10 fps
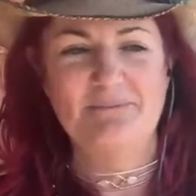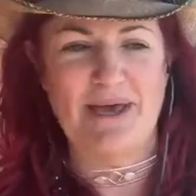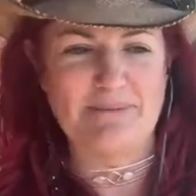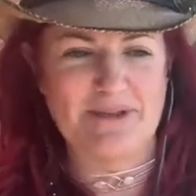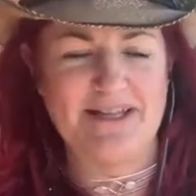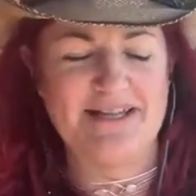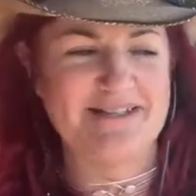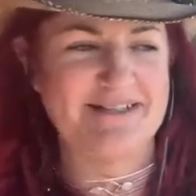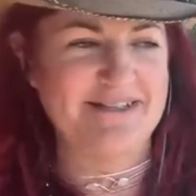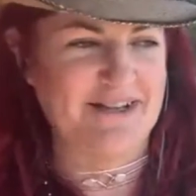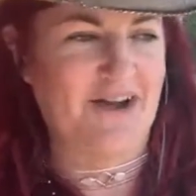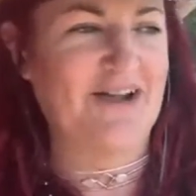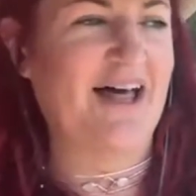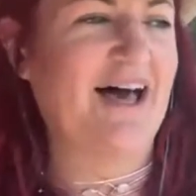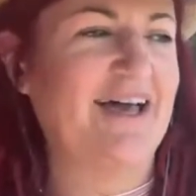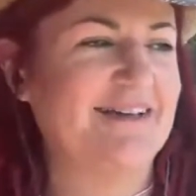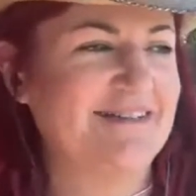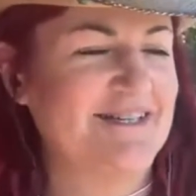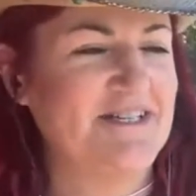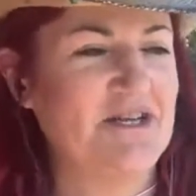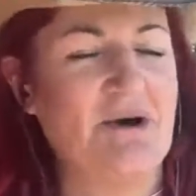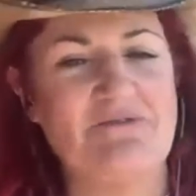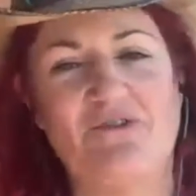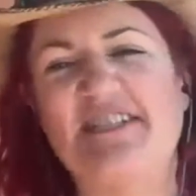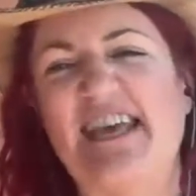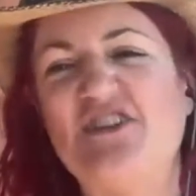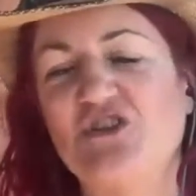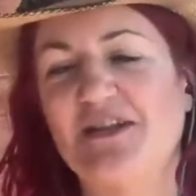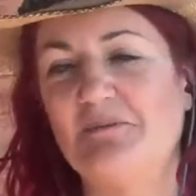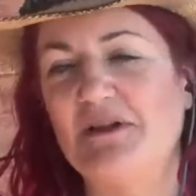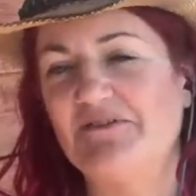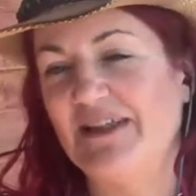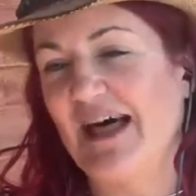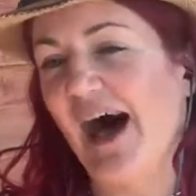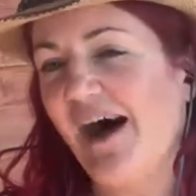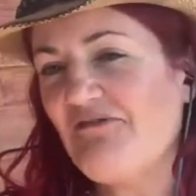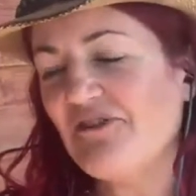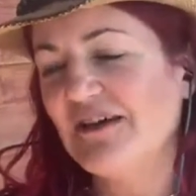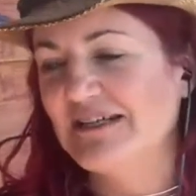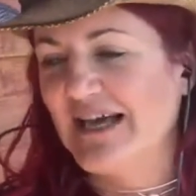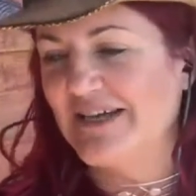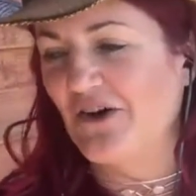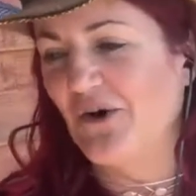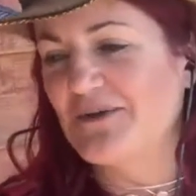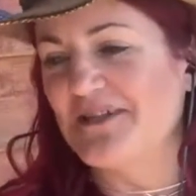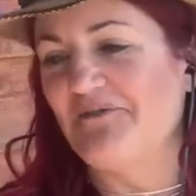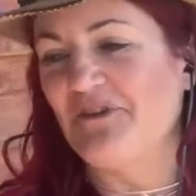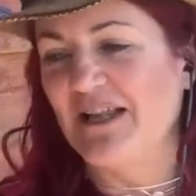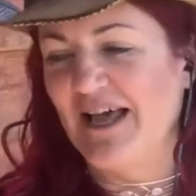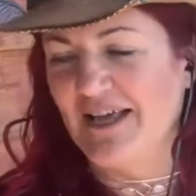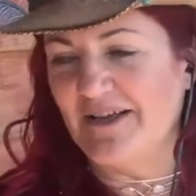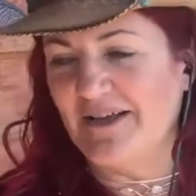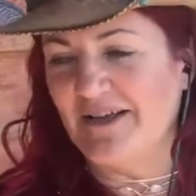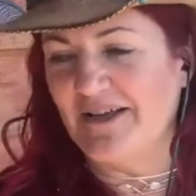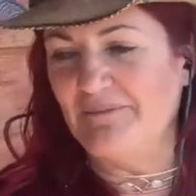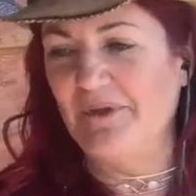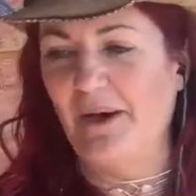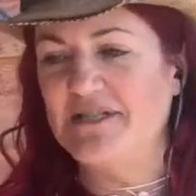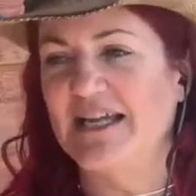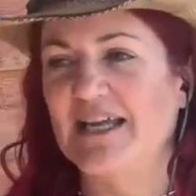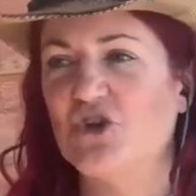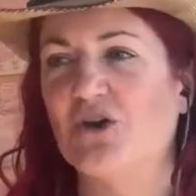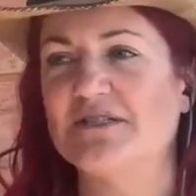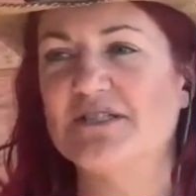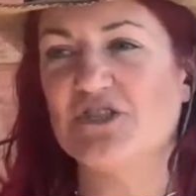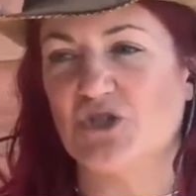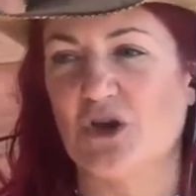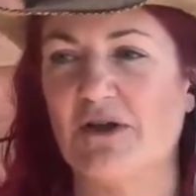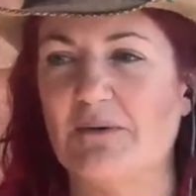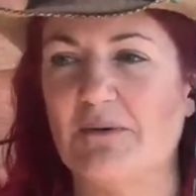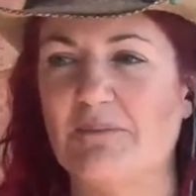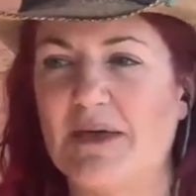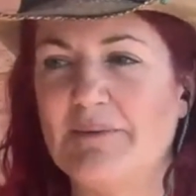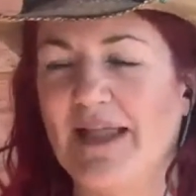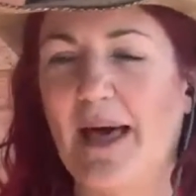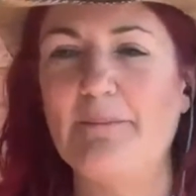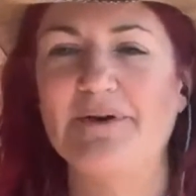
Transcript: people would, you know, like she'd do it for attention and a bit of a laugh. And I also feel like I'm telling jokes and stirring people up